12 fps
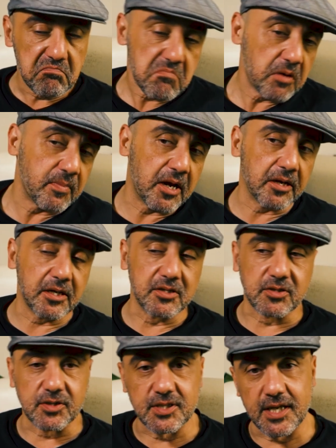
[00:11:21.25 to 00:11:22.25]

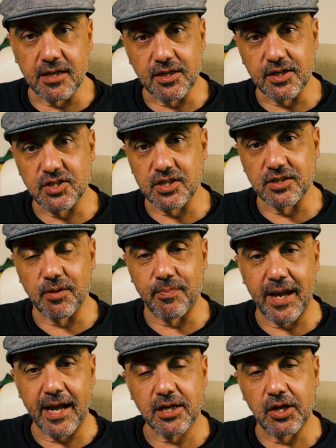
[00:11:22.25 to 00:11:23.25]
Americans are selling us the
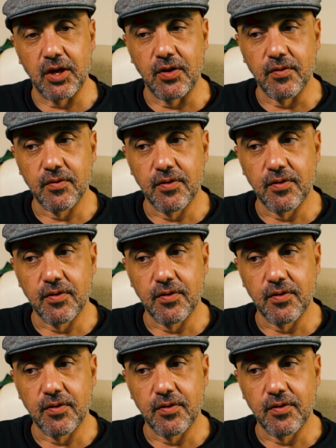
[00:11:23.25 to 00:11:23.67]
tobacco.